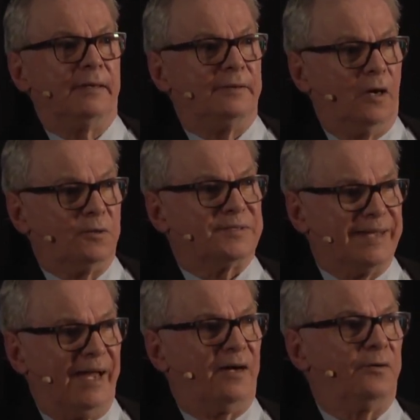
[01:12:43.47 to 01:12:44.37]
goes
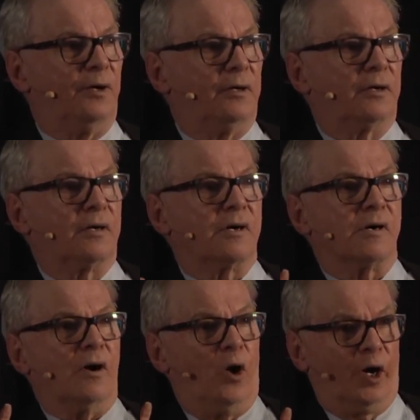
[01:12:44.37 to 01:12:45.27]
down
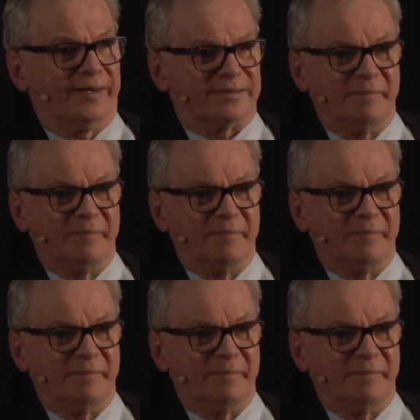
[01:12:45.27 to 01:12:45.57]
on its